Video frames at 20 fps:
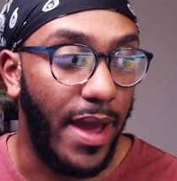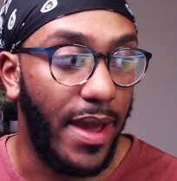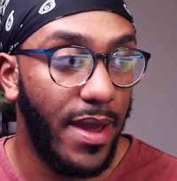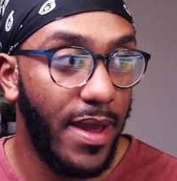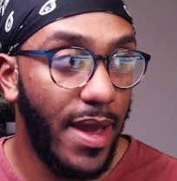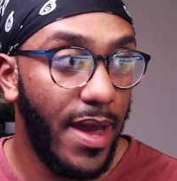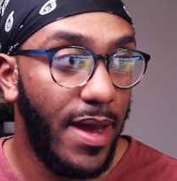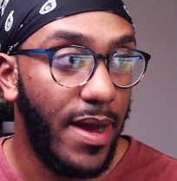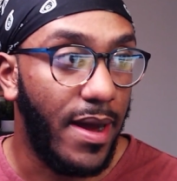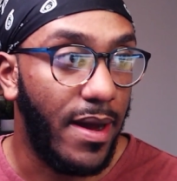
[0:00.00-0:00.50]

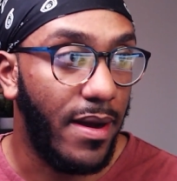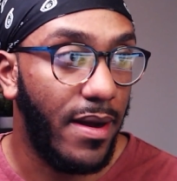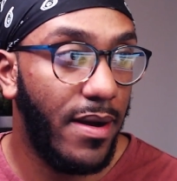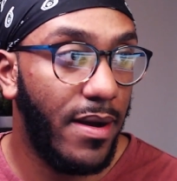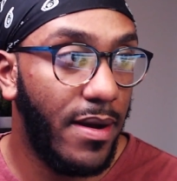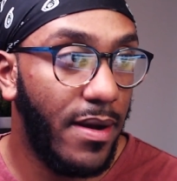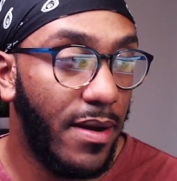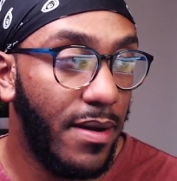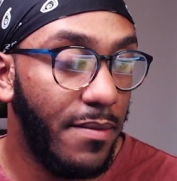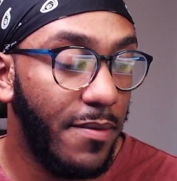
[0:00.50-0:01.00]

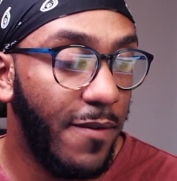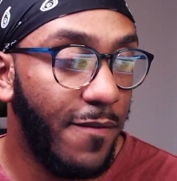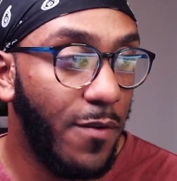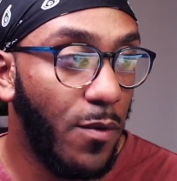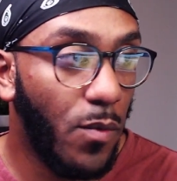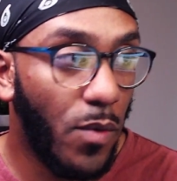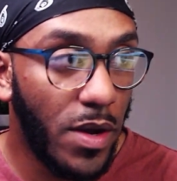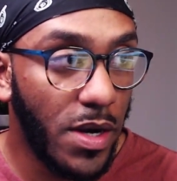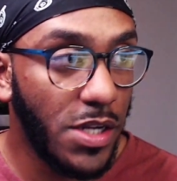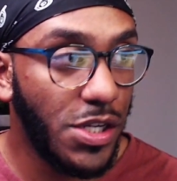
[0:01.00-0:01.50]
Yeah, if you
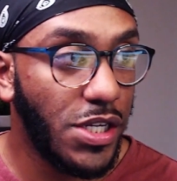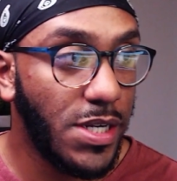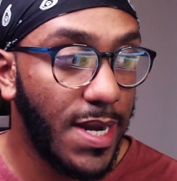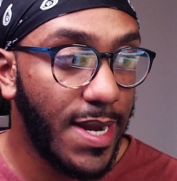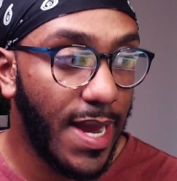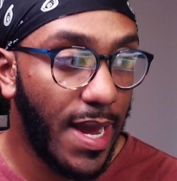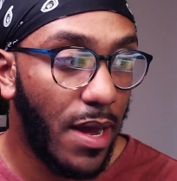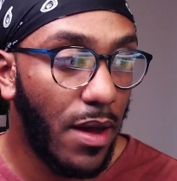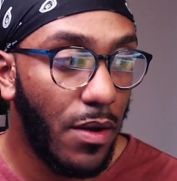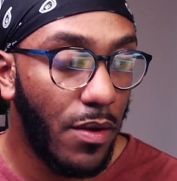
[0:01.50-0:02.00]
want to check
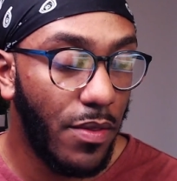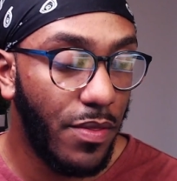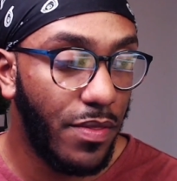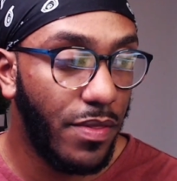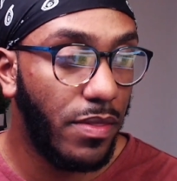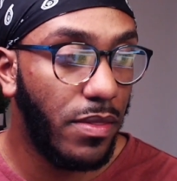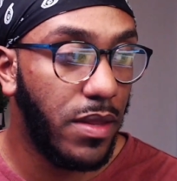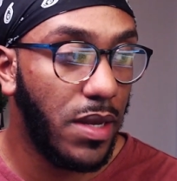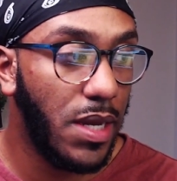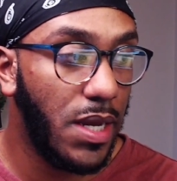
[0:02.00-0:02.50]

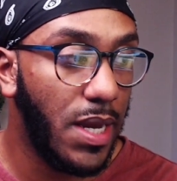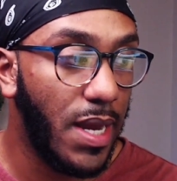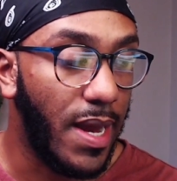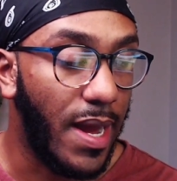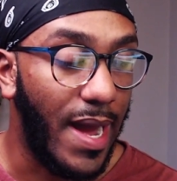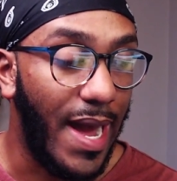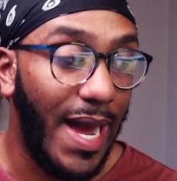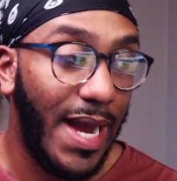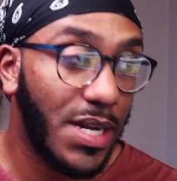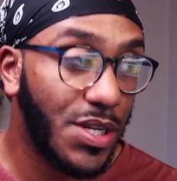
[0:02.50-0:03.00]
out the
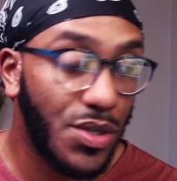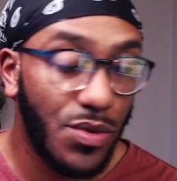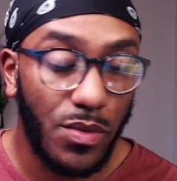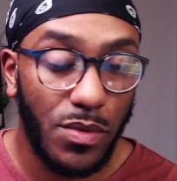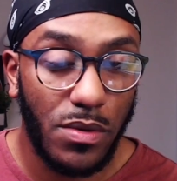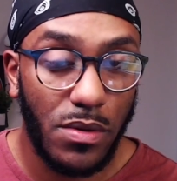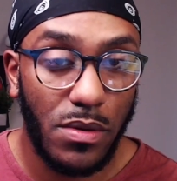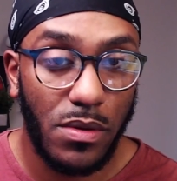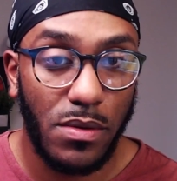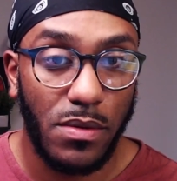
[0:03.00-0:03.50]

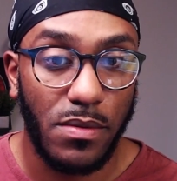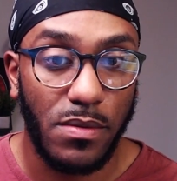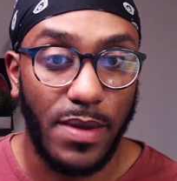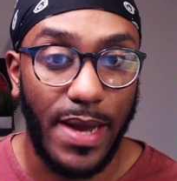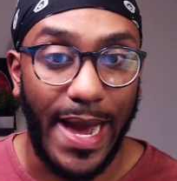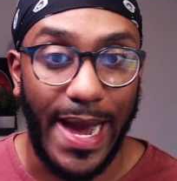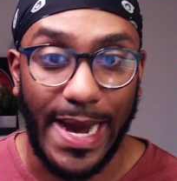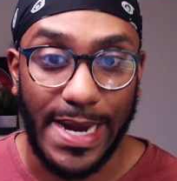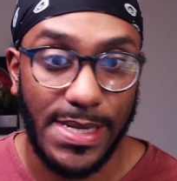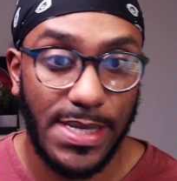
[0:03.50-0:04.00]
actual
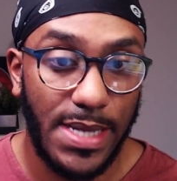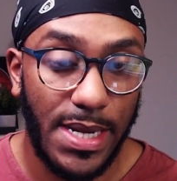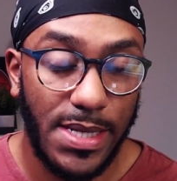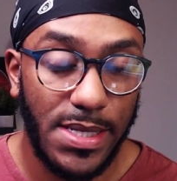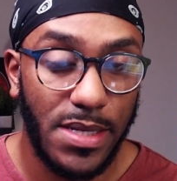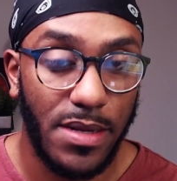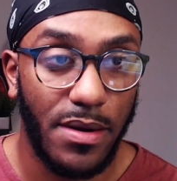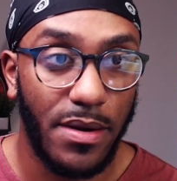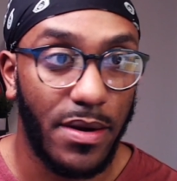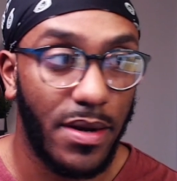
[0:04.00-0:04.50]
assets
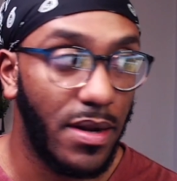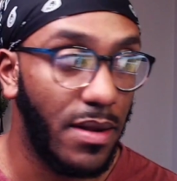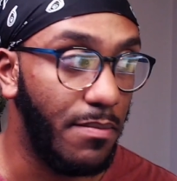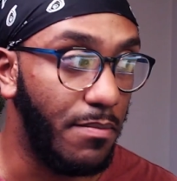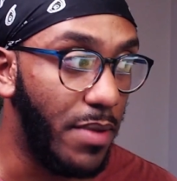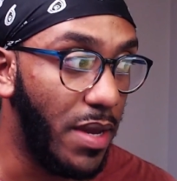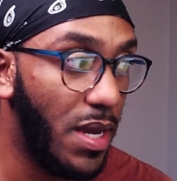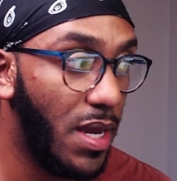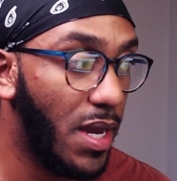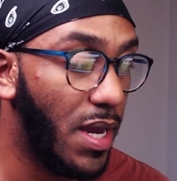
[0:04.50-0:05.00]
that are going to
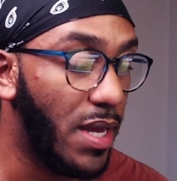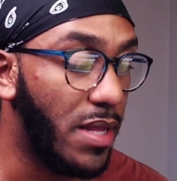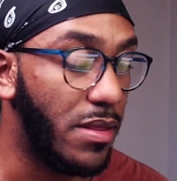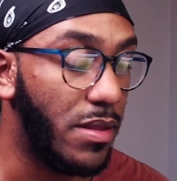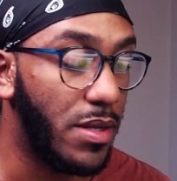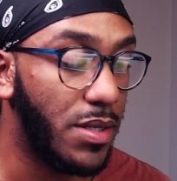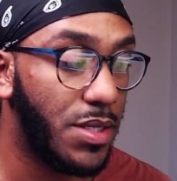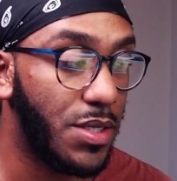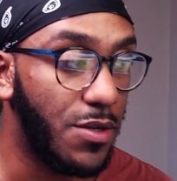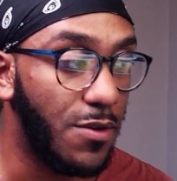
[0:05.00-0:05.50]
be in
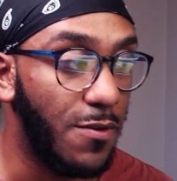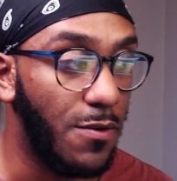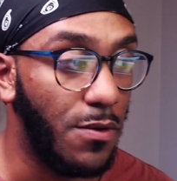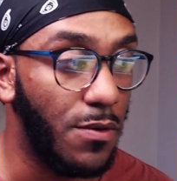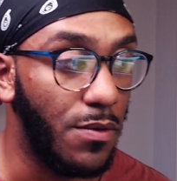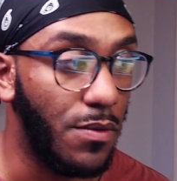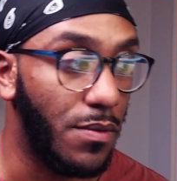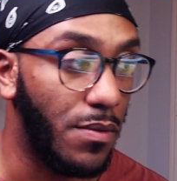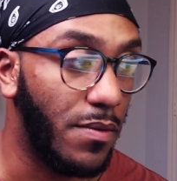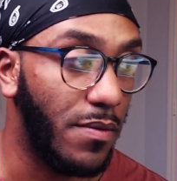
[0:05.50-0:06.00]
the
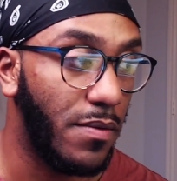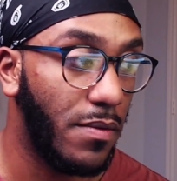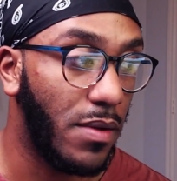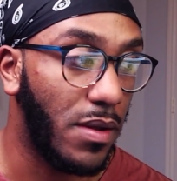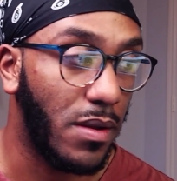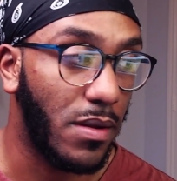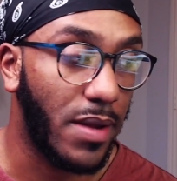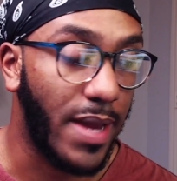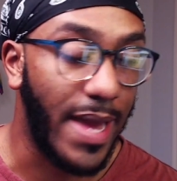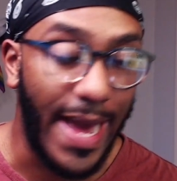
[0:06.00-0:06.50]
2
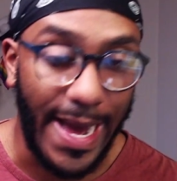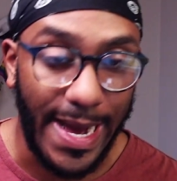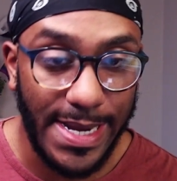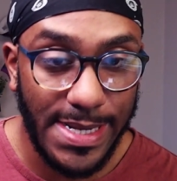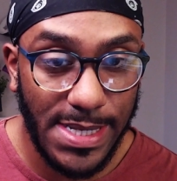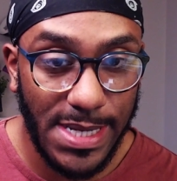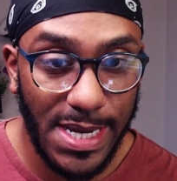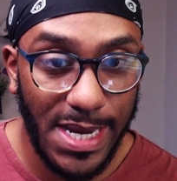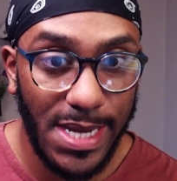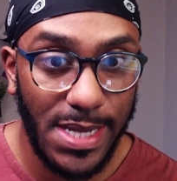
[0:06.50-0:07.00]

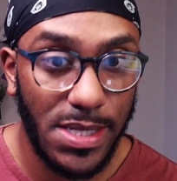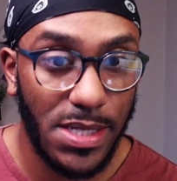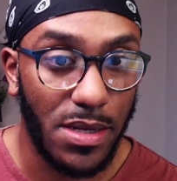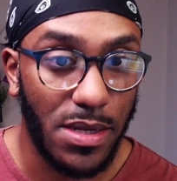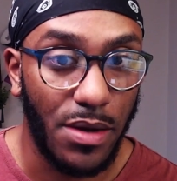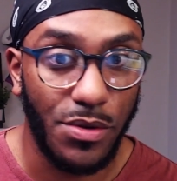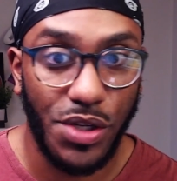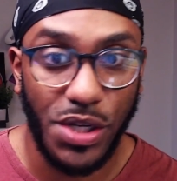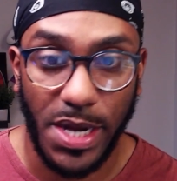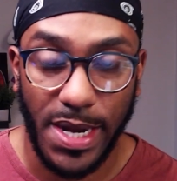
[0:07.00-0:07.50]
cast kits,
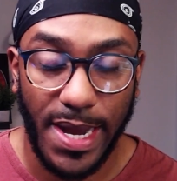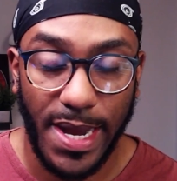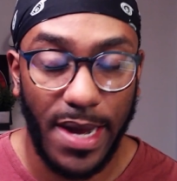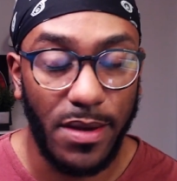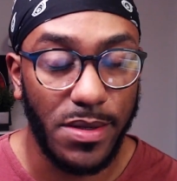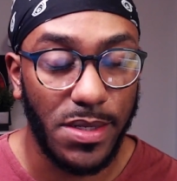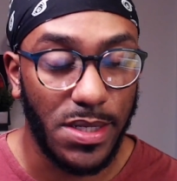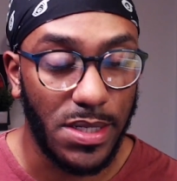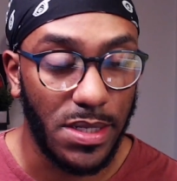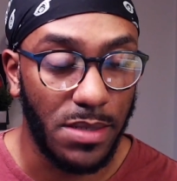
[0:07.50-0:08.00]
go check out
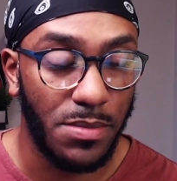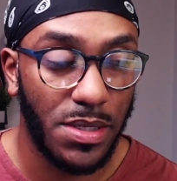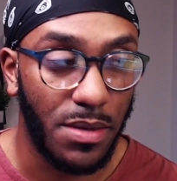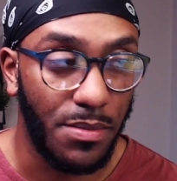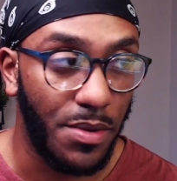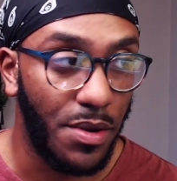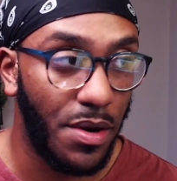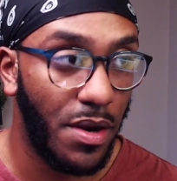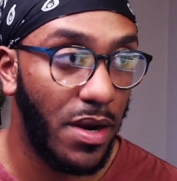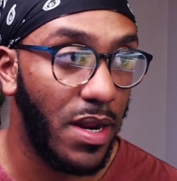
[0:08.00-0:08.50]

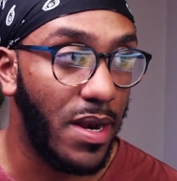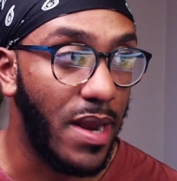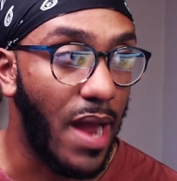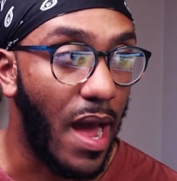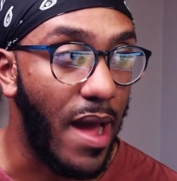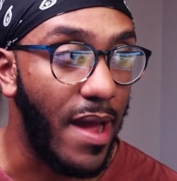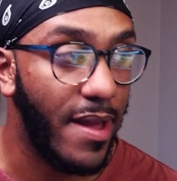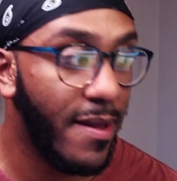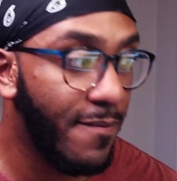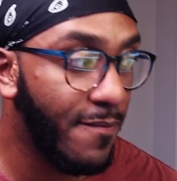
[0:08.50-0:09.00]

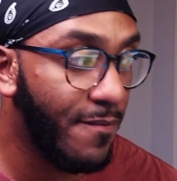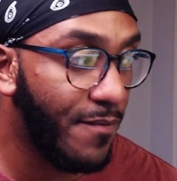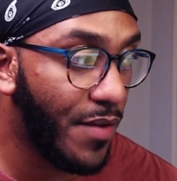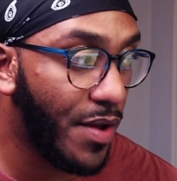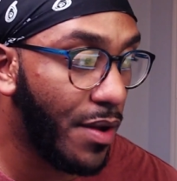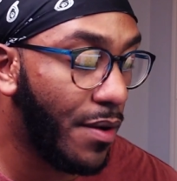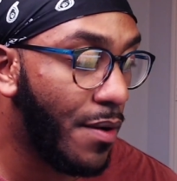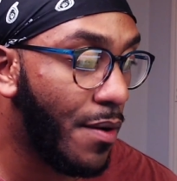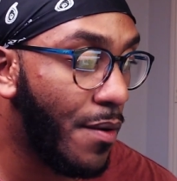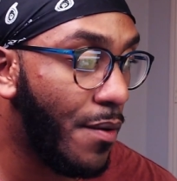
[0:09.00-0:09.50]

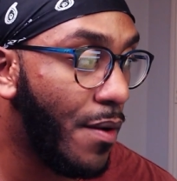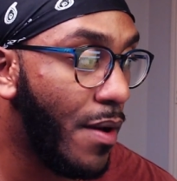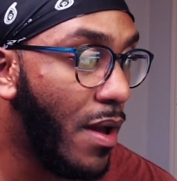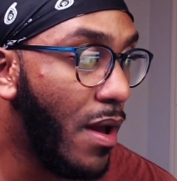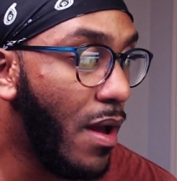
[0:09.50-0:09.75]
simscommunity.info.